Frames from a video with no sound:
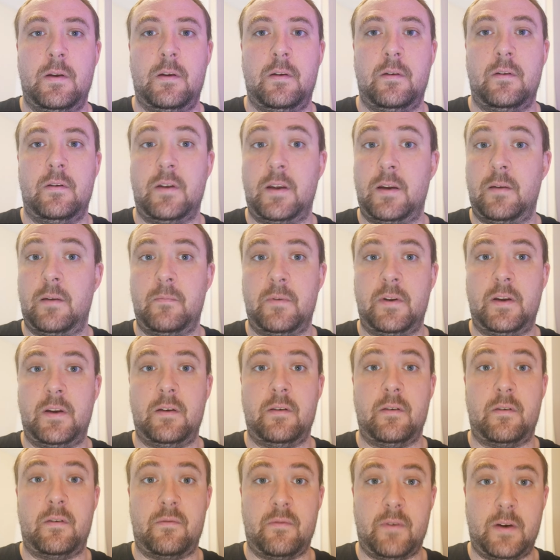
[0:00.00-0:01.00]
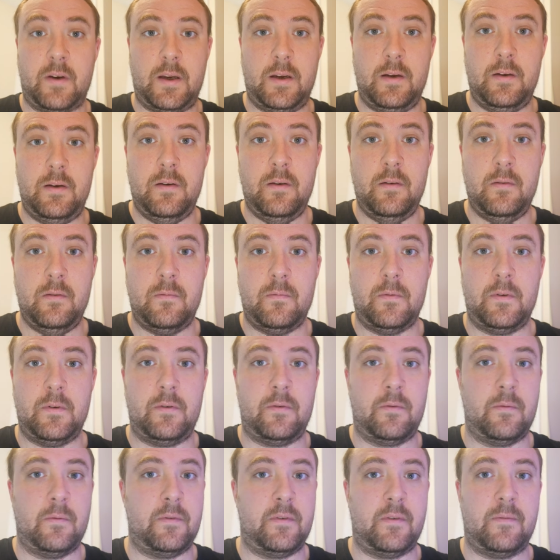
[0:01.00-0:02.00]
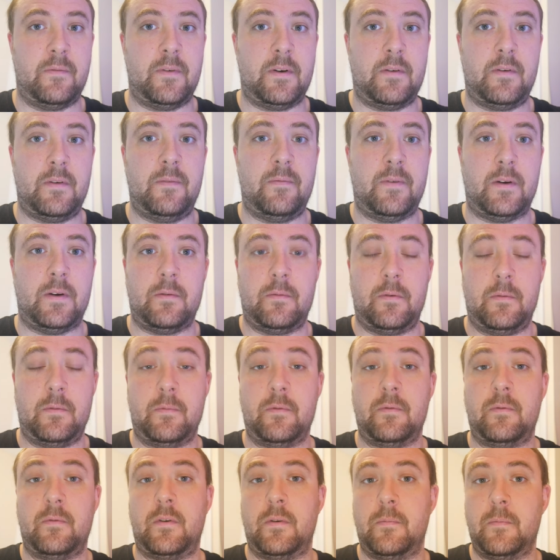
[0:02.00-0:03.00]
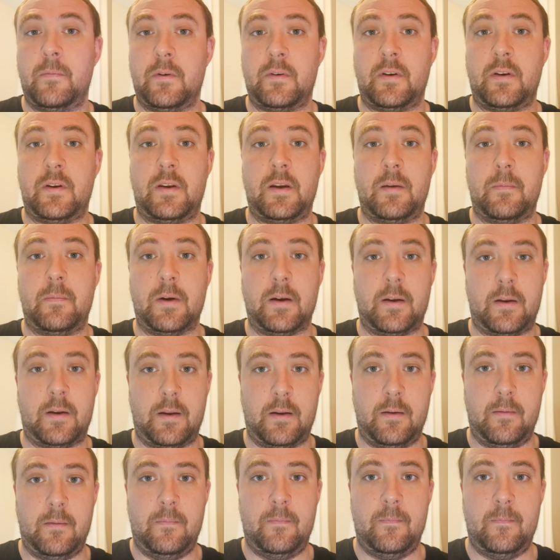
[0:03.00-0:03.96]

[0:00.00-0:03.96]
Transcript: namely the grain, which was a very valuable commodity back then.